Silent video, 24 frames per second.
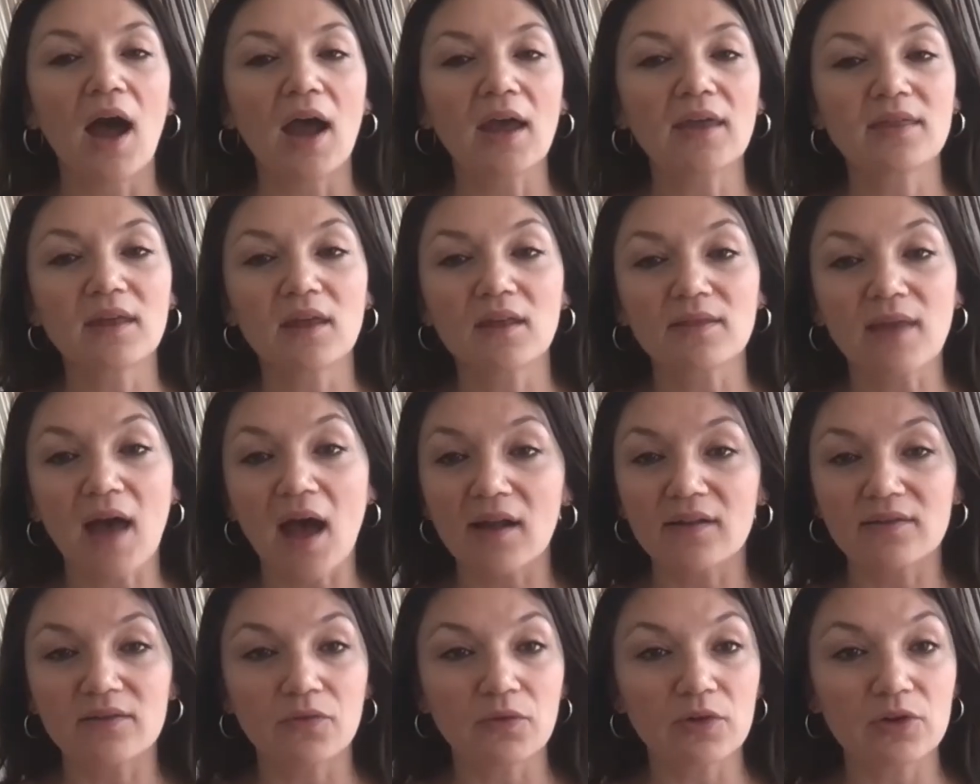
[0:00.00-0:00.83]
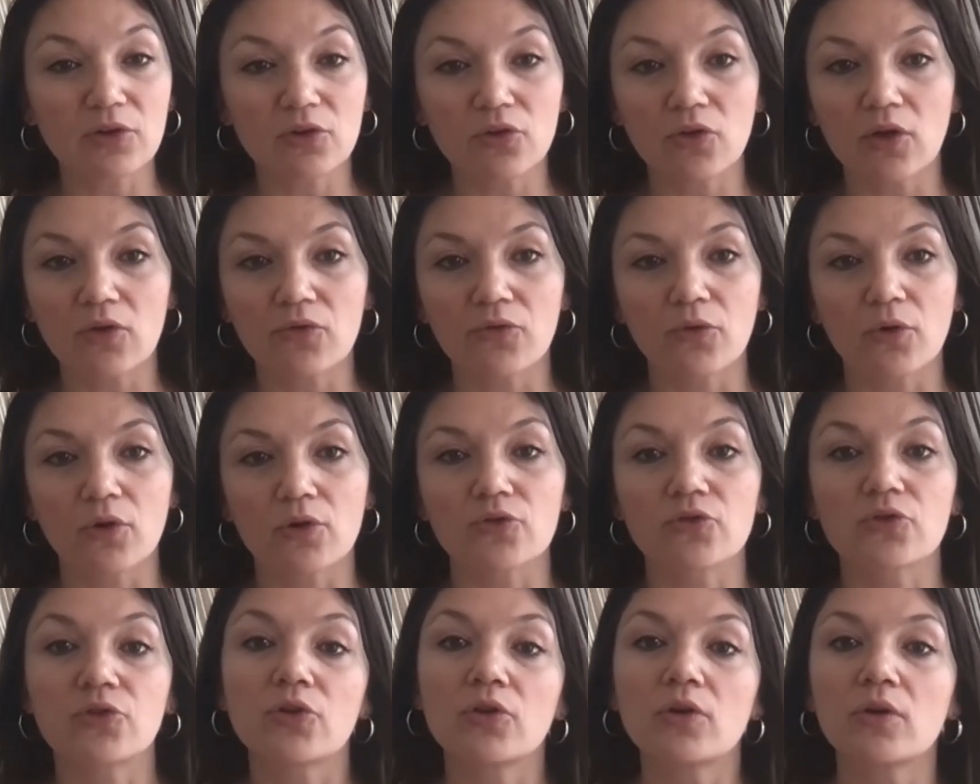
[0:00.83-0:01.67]
I think that's something to look
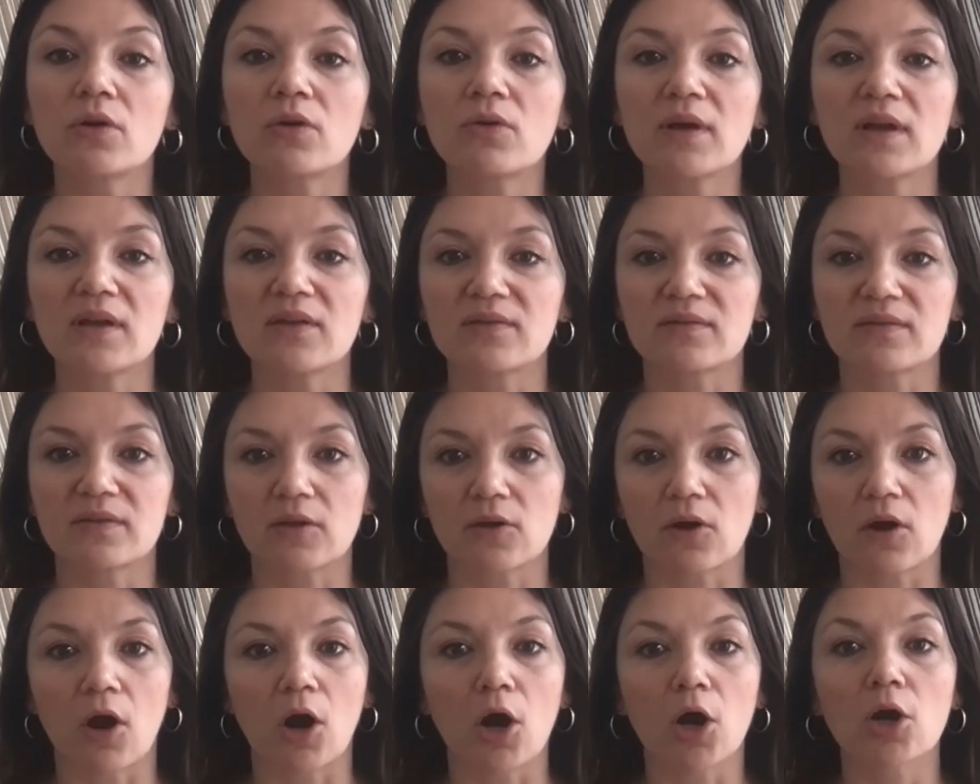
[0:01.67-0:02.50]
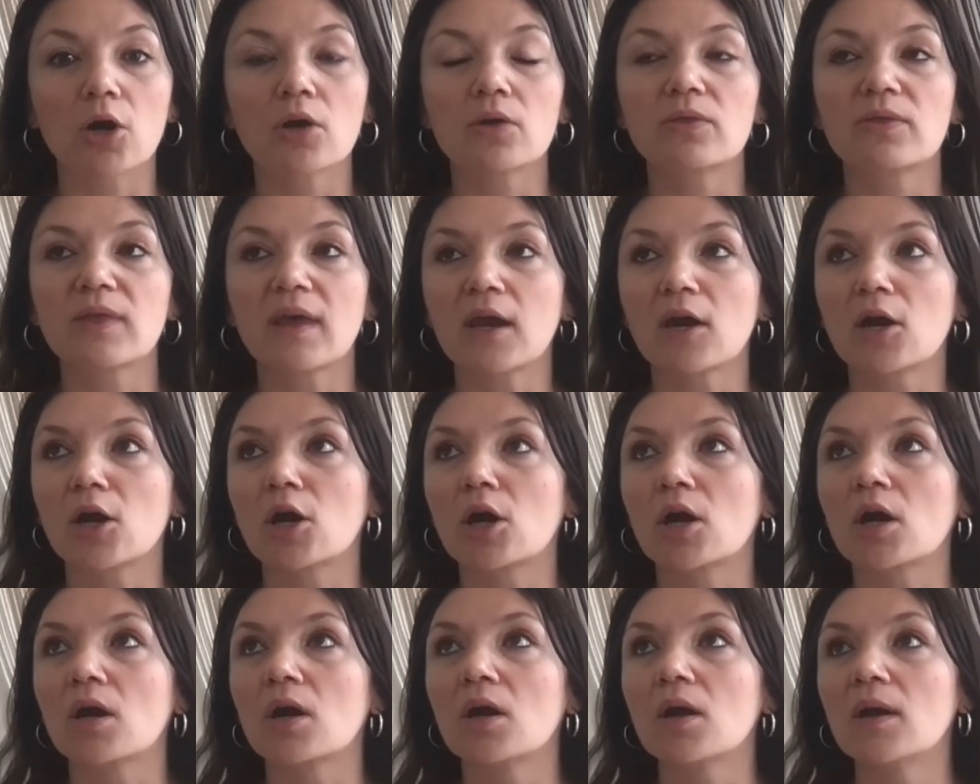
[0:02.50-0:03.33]
for too, is are
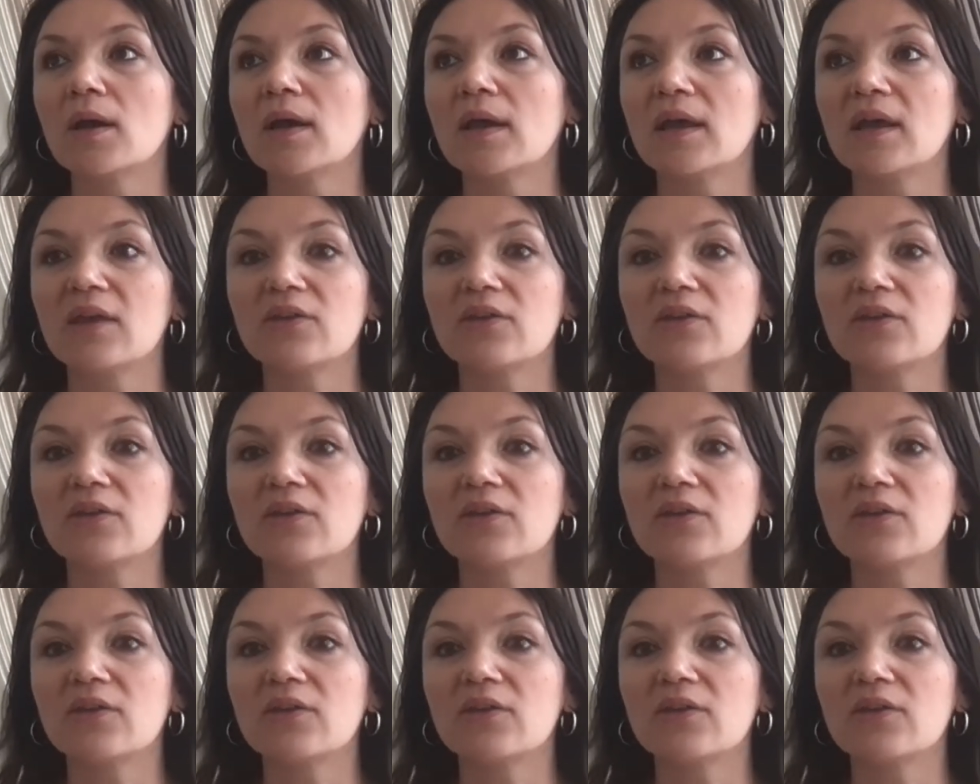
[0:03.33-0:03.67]
there,